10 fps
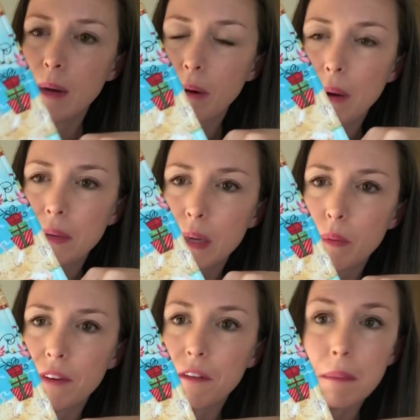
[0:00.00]
I'll probably
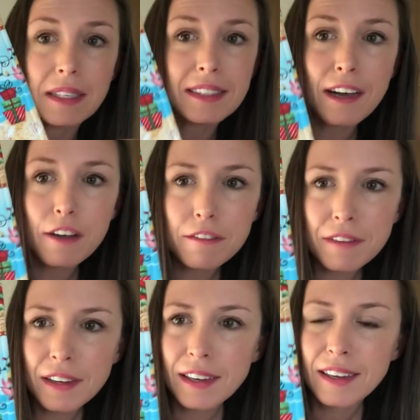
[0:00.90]
keep one for myself.
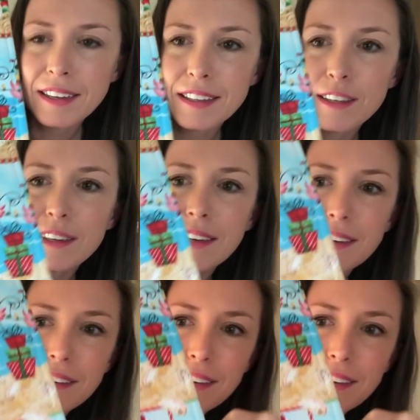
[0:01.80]
Look at how